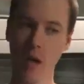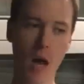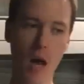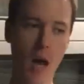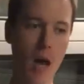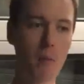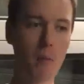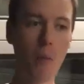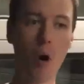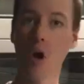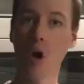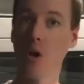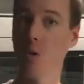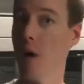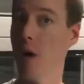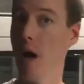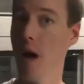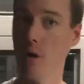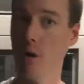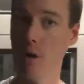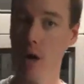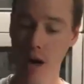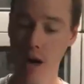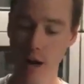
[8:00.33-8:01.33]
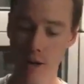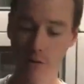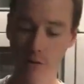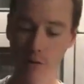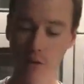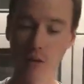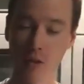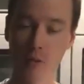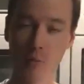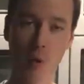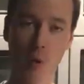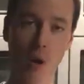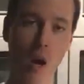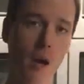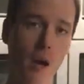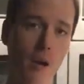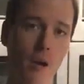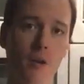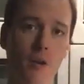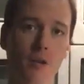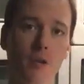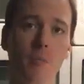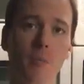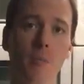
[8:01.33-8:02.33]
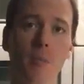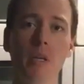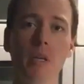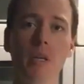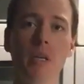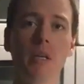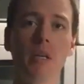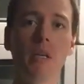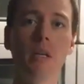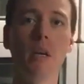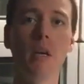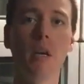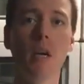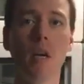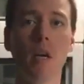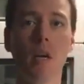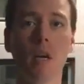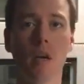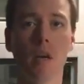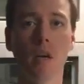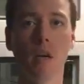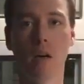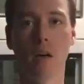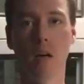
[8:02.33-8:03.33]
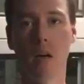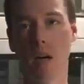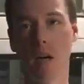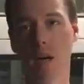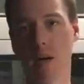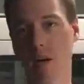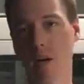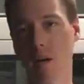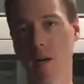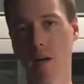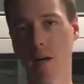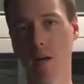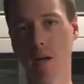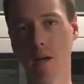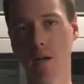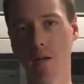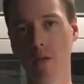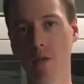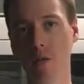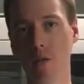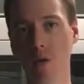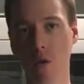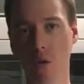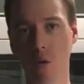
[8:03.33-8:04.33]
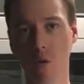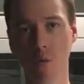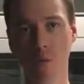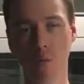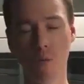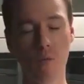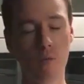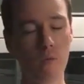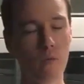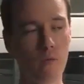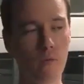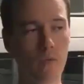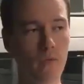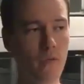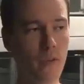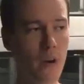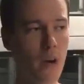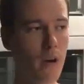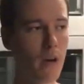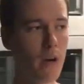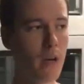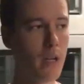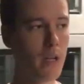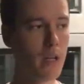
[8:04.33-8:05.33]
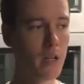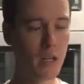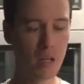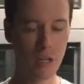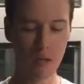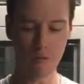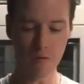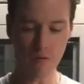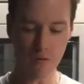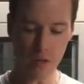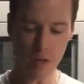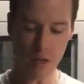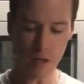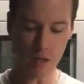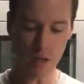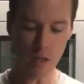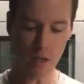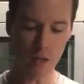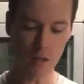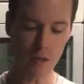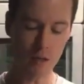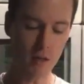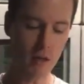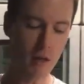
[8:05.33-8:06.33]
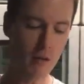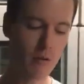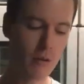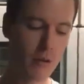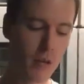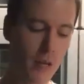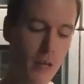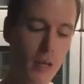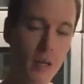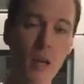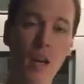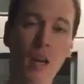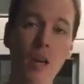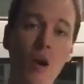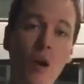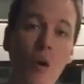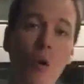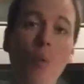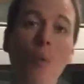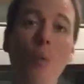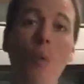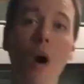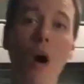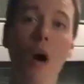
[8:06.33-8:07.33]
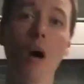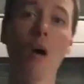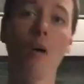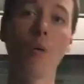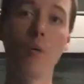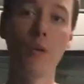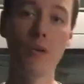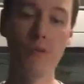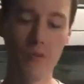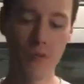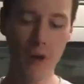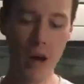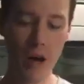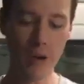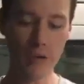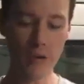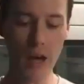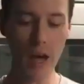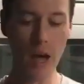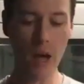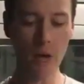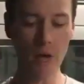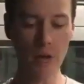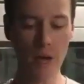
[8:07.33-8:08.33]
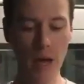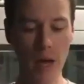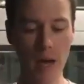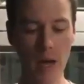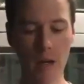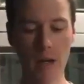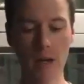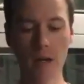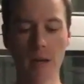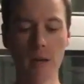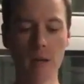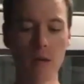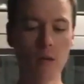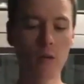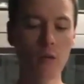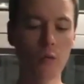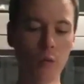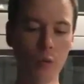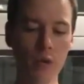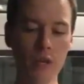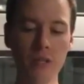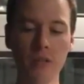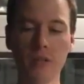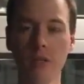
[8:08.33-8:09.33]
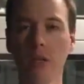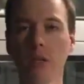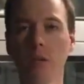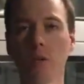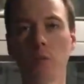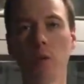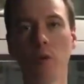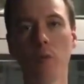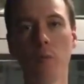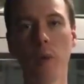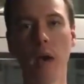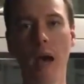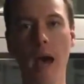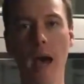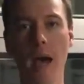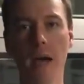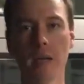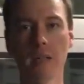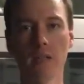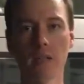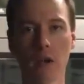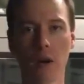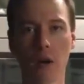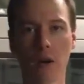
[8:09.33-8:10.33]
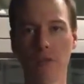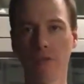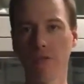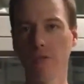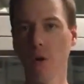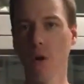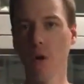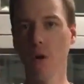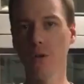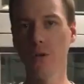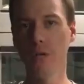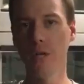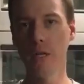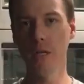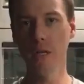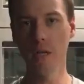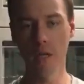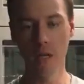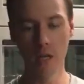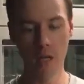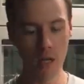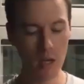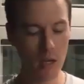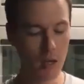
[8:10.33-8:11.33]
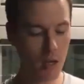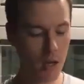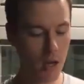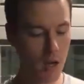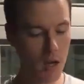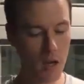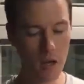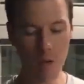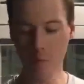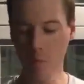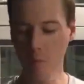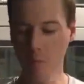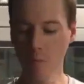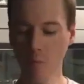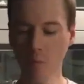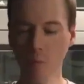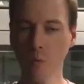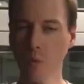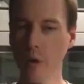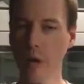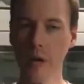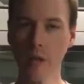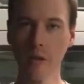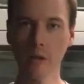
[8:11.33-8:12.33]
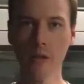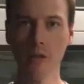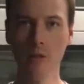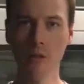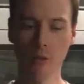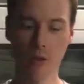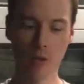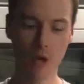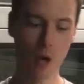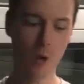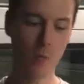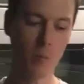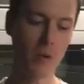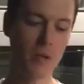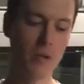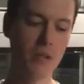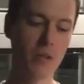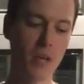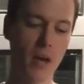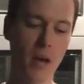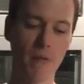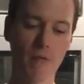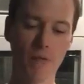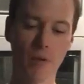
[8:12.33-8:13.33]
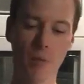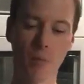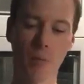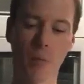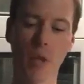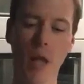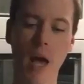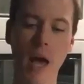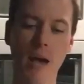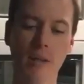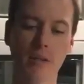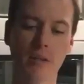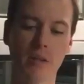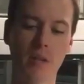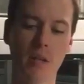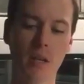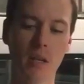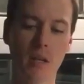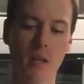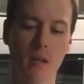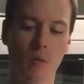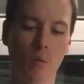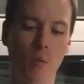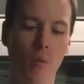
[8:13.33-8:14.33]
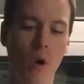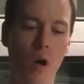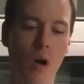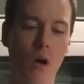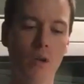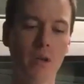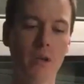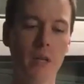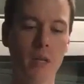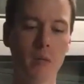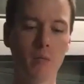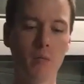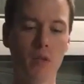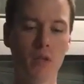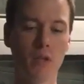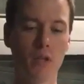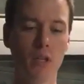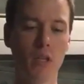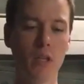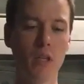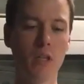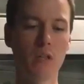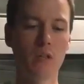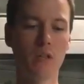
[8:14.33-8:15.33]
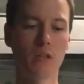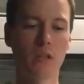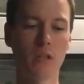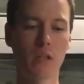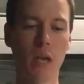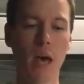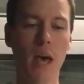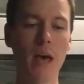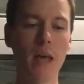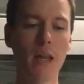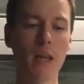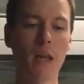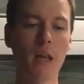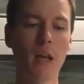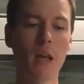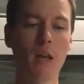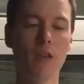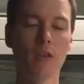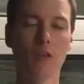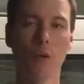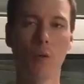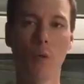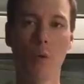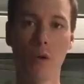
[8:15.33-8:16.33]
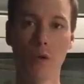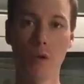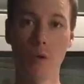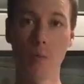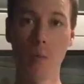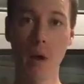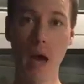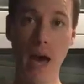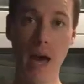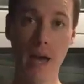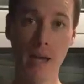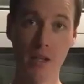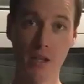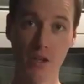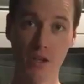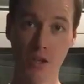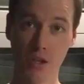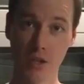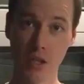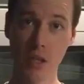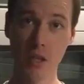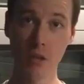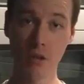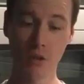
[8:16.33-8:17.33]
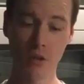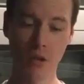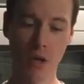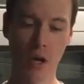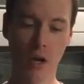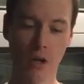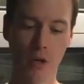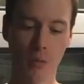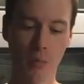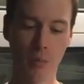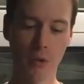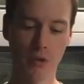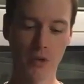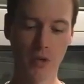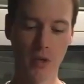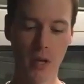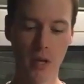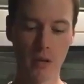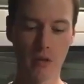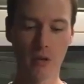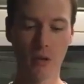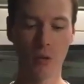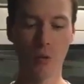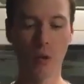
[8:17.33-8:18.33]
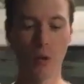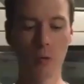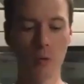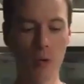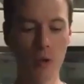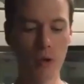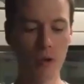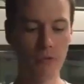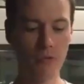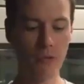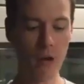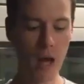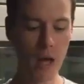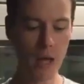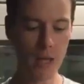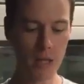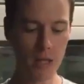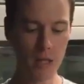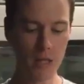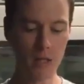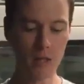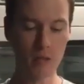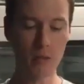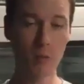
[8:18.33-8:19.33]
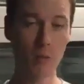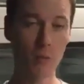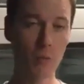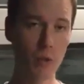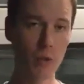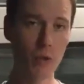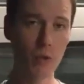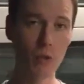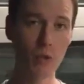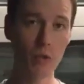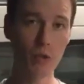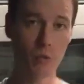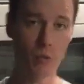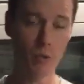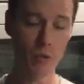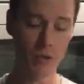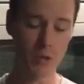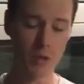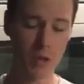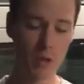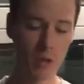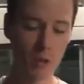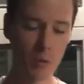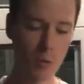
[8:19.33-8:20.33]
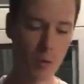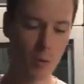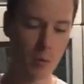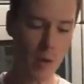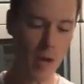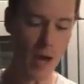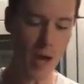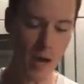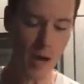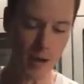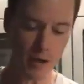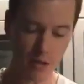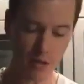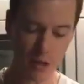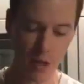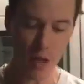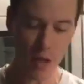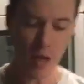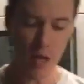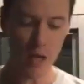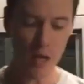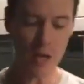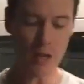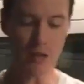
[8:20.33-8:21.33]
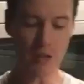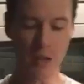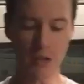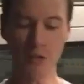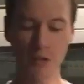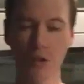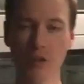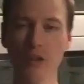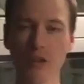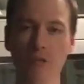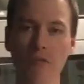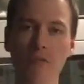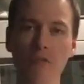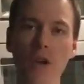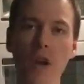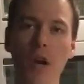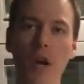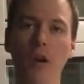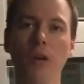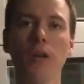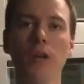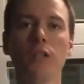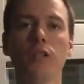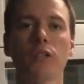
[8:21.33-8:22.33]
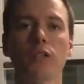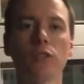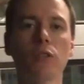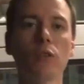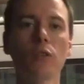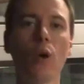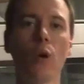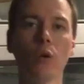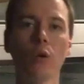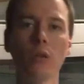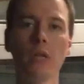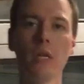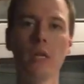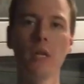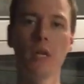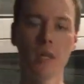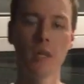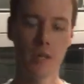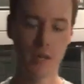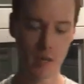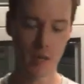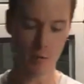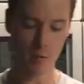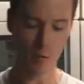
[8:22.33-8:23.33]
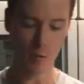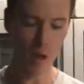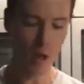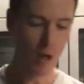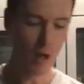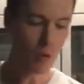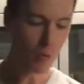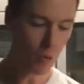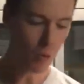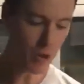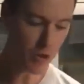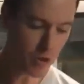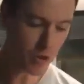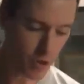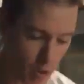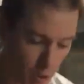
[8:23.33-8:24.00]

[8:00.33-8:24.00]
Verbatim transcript: I'm all about having this product be, uh, you know, very convenient and everything. Well, we found out that resealable bags are faulty. Um, rarely do companies have their plastic welding machines set to where the bag is sealed 100%. So what we were finding is when we use resealable bags, is that there's a very slow leak in them, which